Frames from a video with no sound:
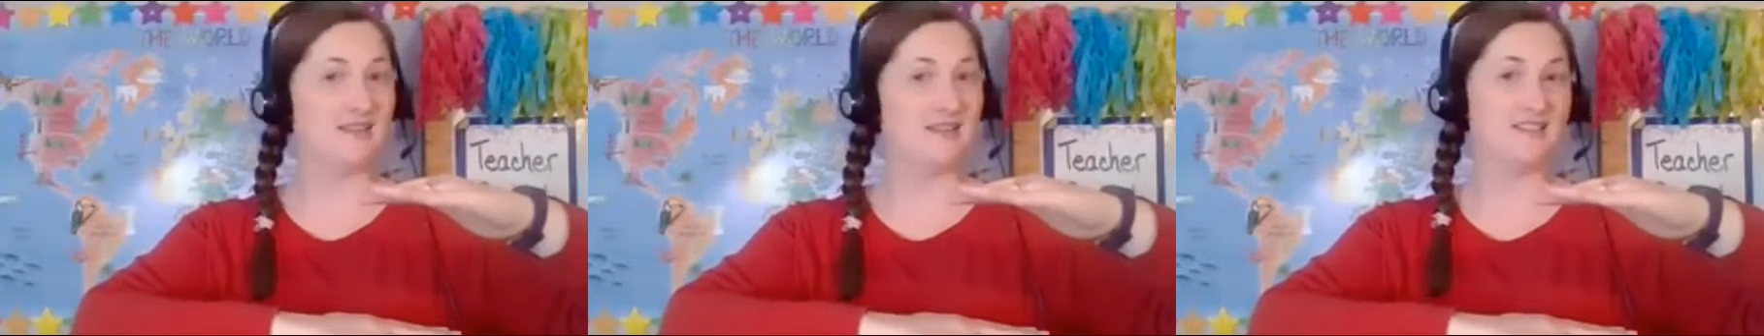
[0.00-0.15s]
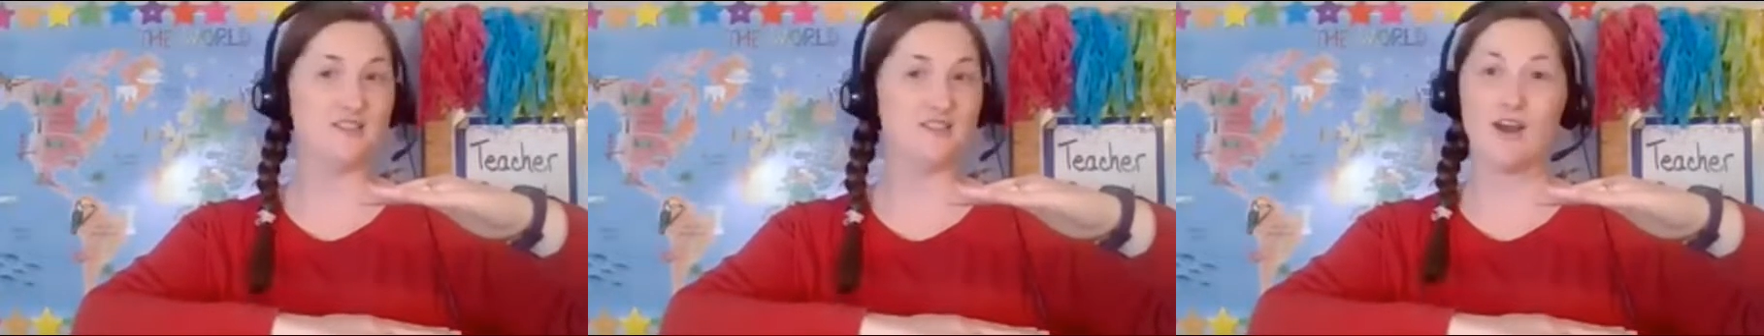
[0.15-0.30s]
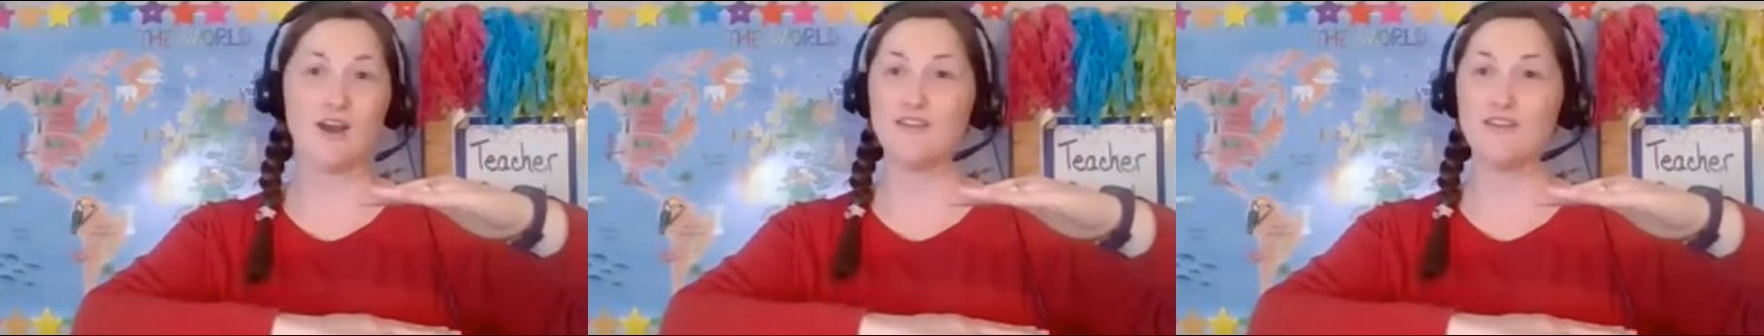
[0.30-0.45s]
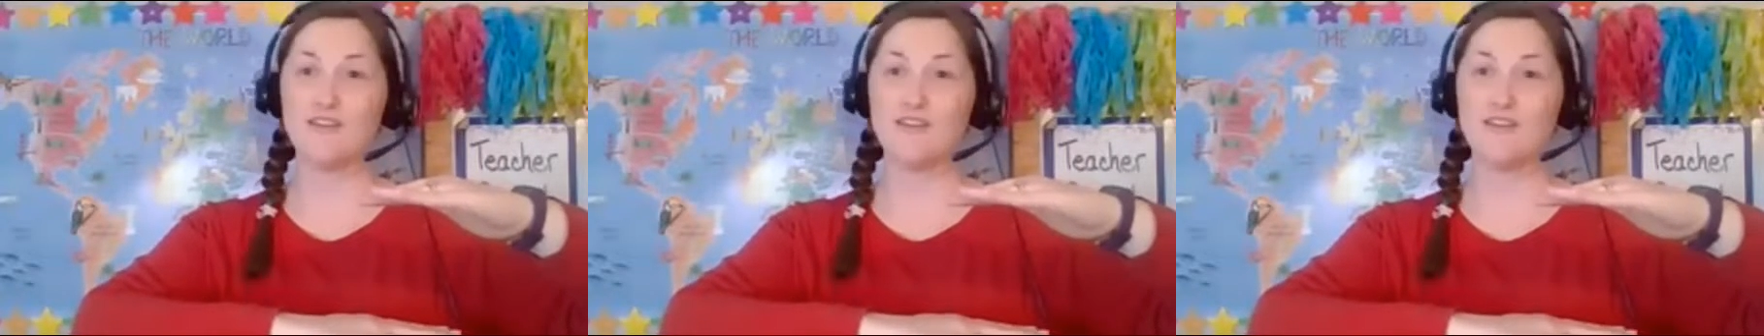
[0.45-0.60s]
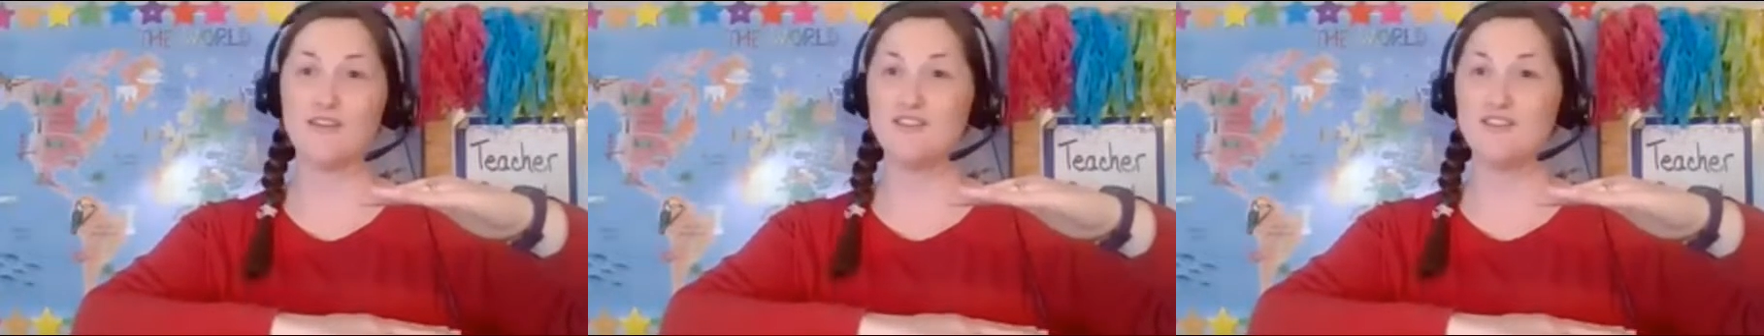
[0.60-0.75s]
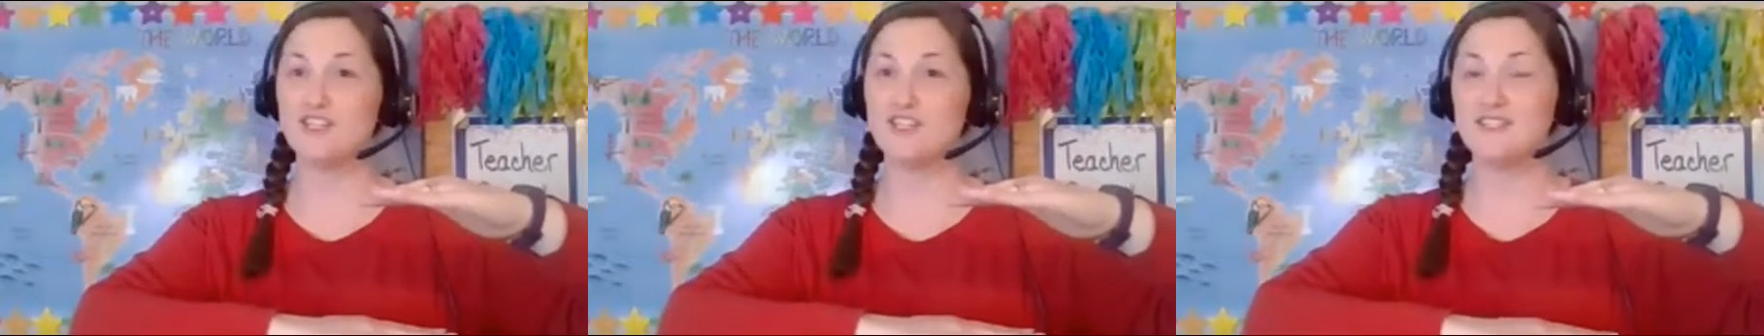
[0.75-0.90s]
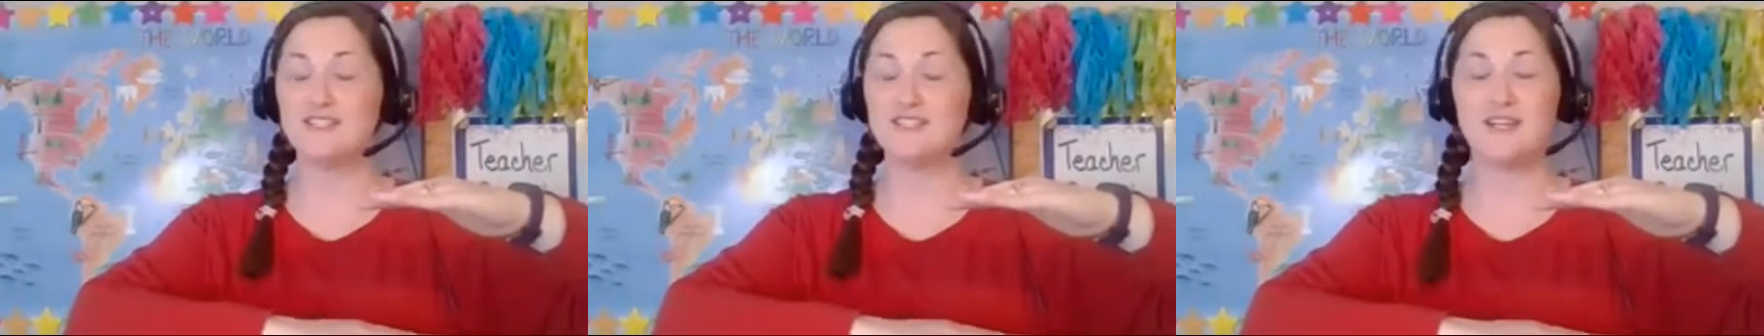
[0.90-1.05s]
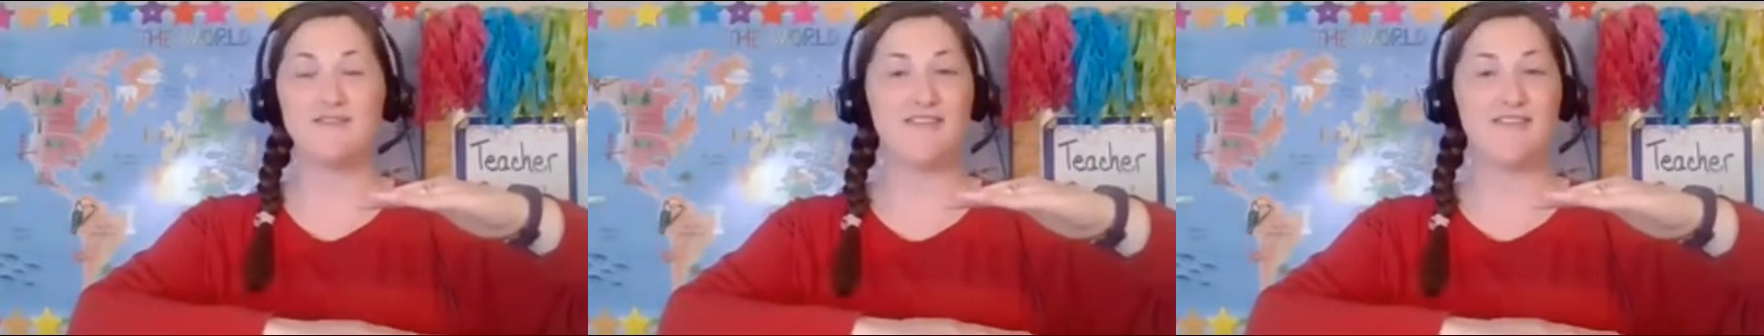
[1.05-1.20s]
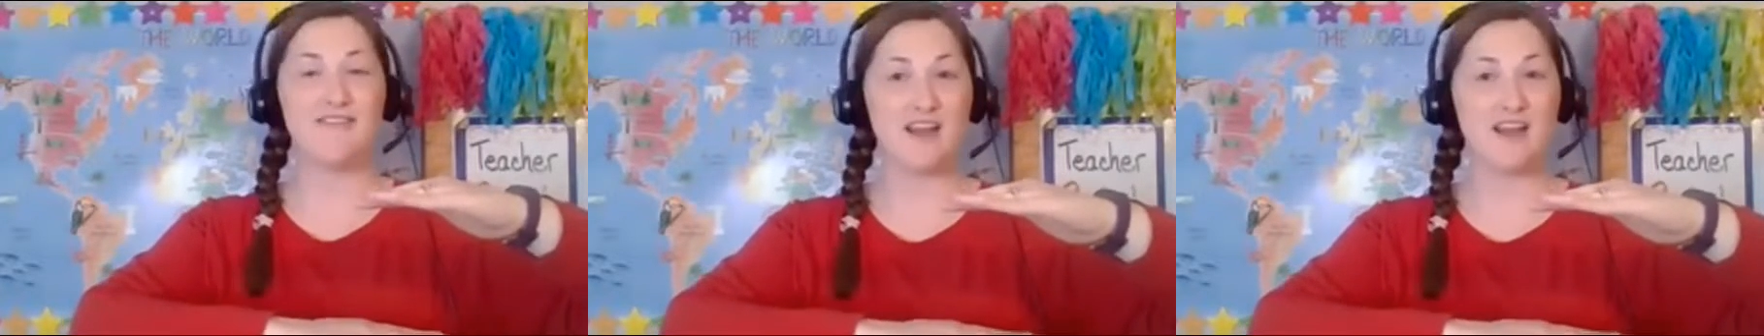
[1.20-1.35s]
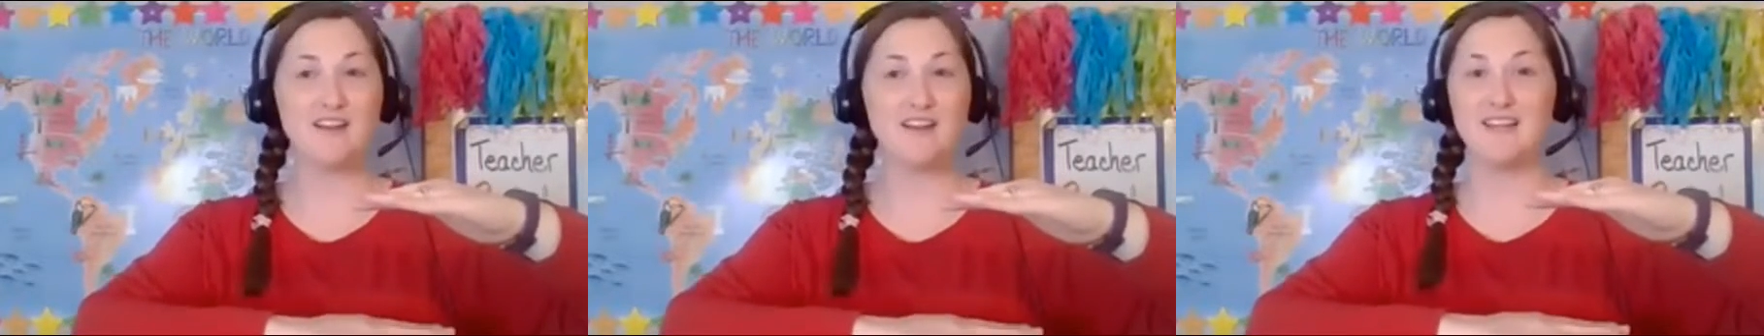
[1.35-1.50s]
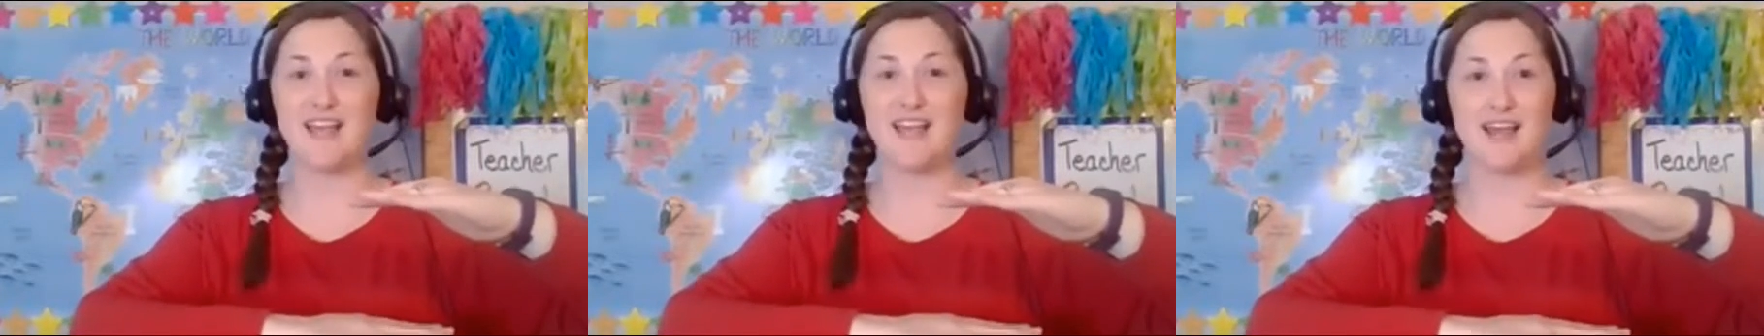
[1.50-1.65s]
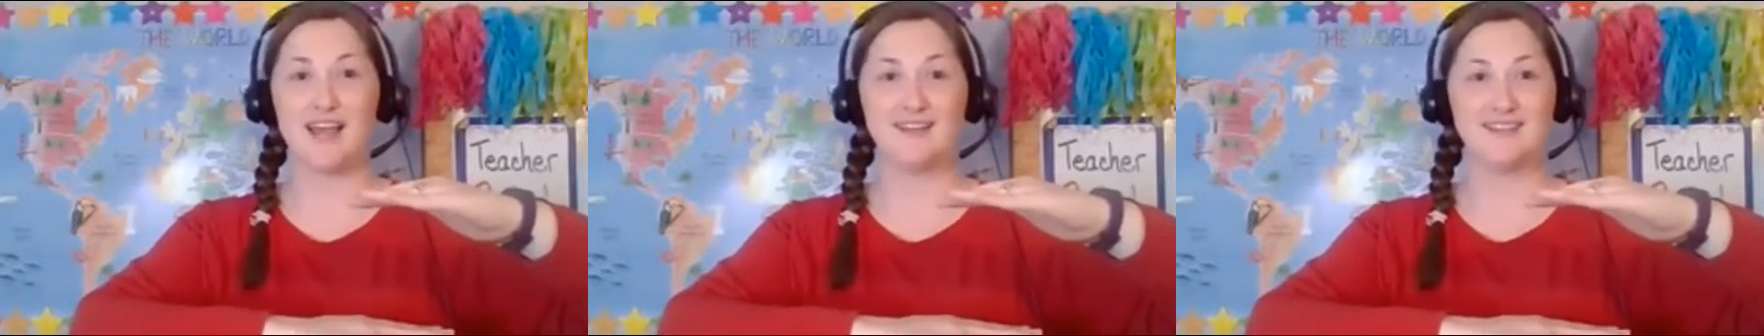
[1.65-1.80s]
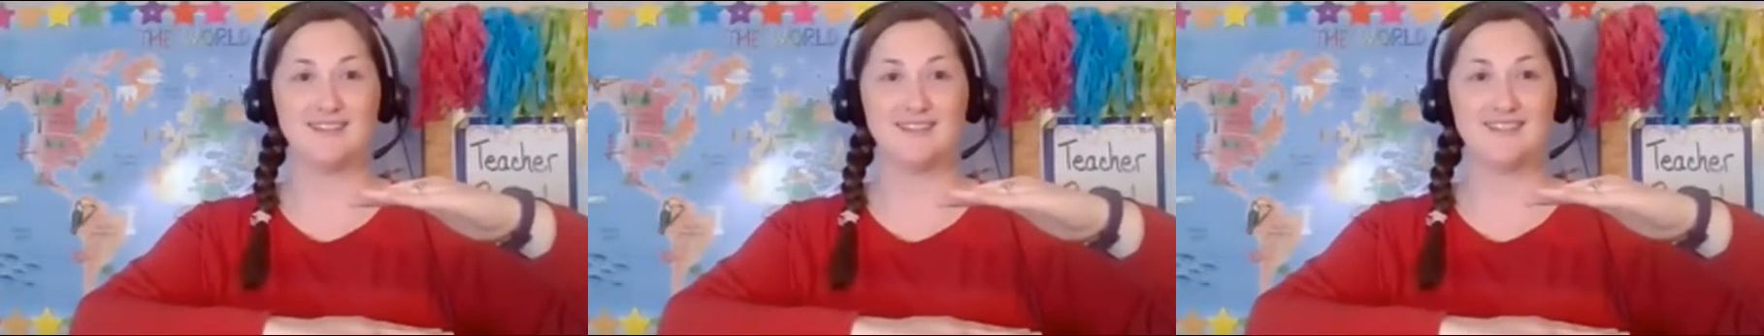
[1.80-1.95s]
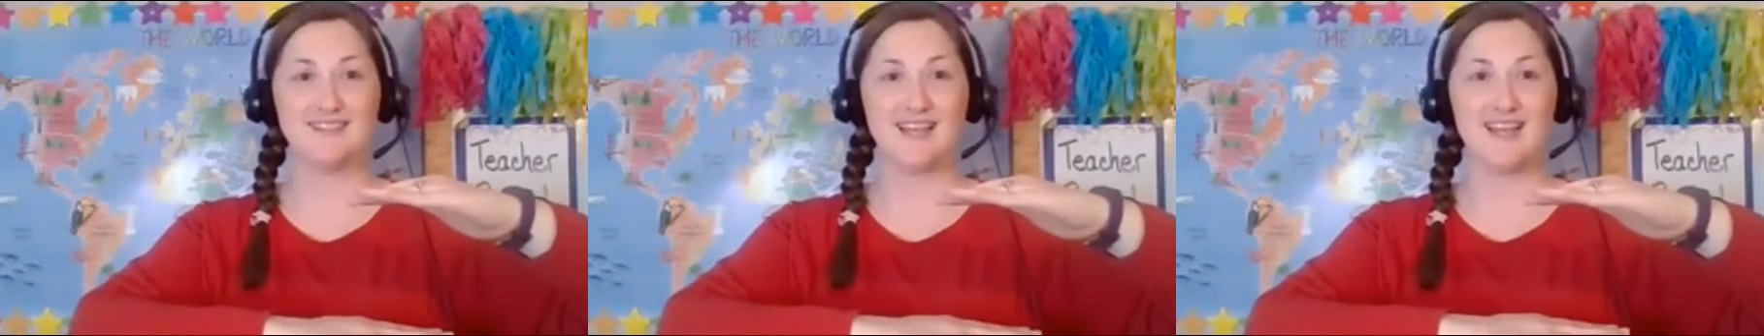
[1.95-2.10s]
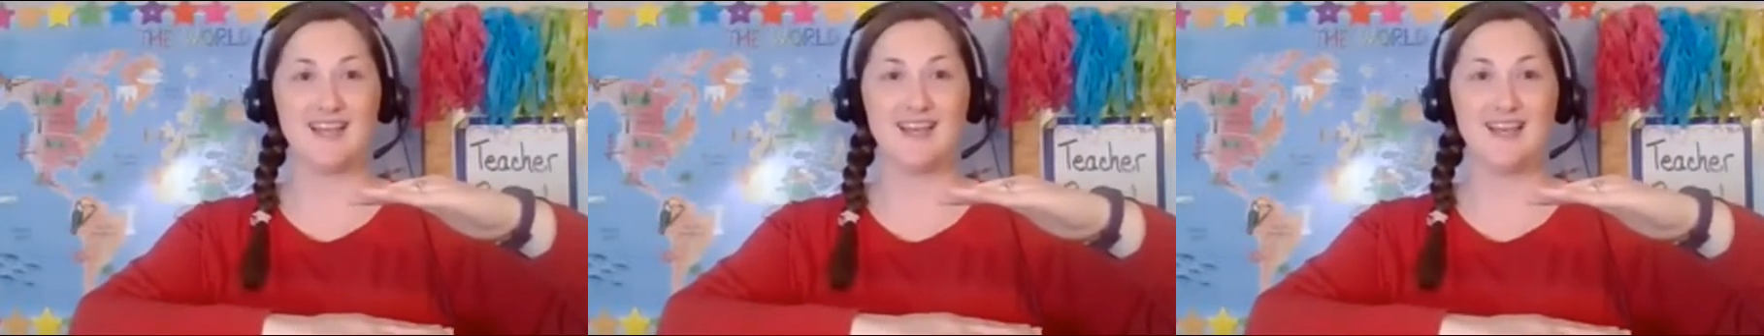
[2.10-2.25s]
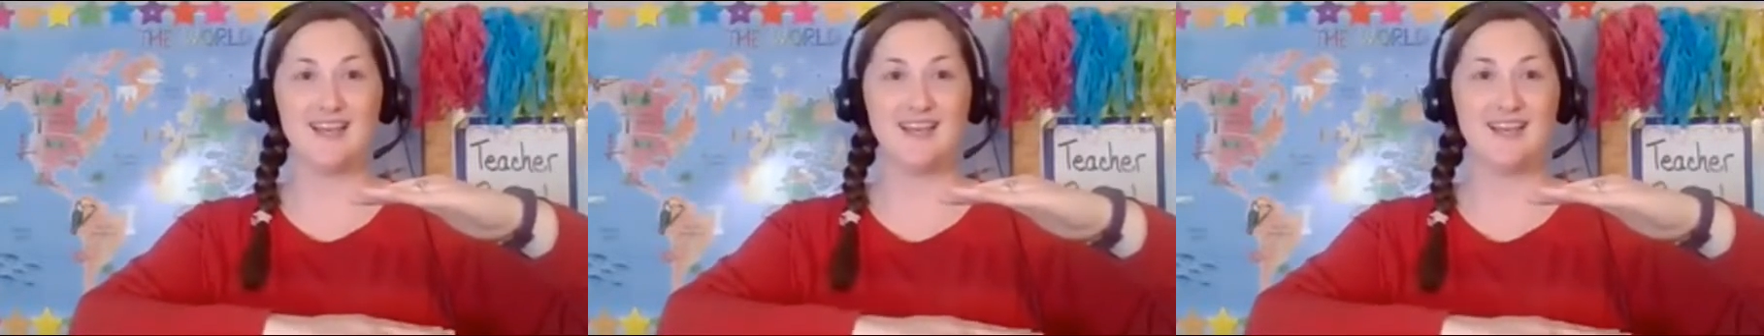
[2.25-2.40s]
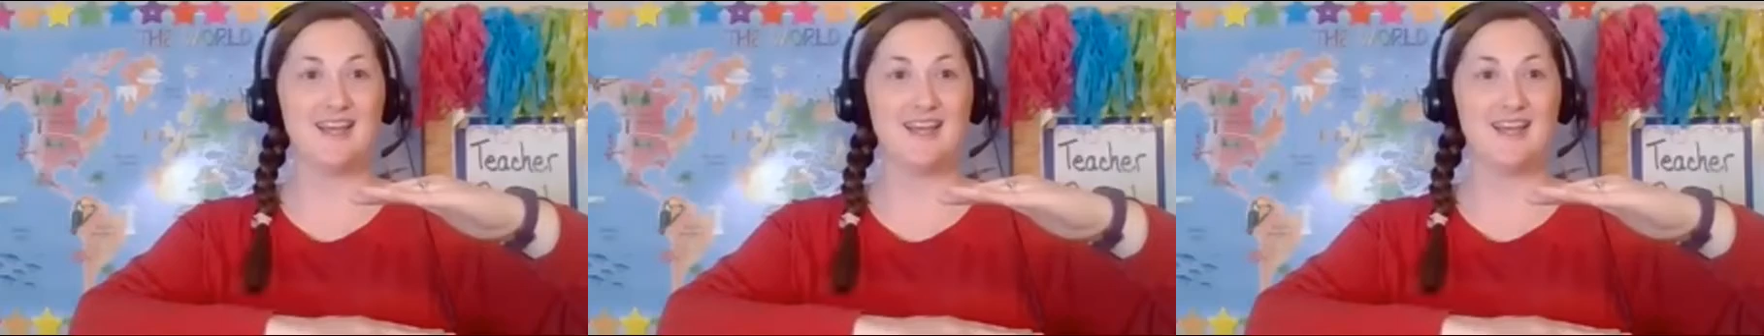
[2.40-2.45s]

And so I just finally had to say,